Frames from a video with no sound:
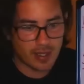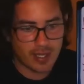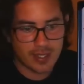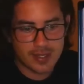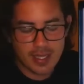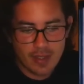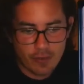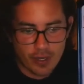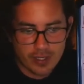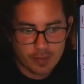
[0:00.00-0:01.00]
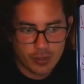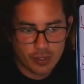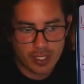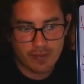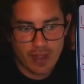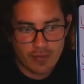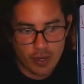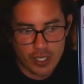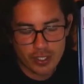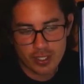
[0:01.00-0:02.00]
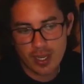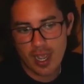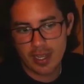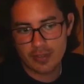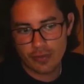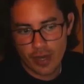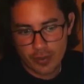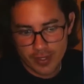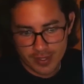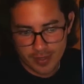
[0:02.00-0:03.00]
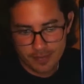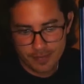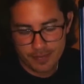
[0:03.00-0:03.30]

That's the difference between vibration and frequency.